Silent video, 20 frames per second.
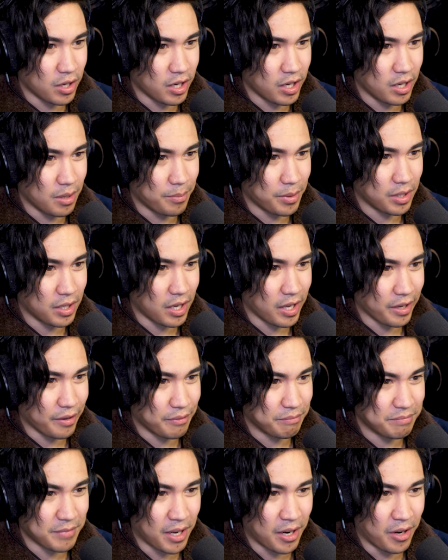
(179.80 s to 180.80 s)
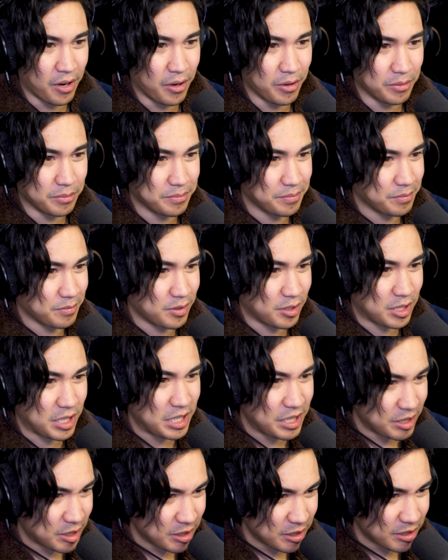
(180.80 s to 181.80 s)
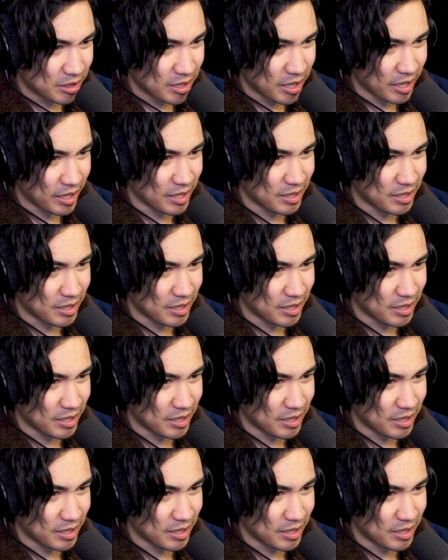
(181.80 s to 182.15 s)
are here, but like, I don't know, seasons, I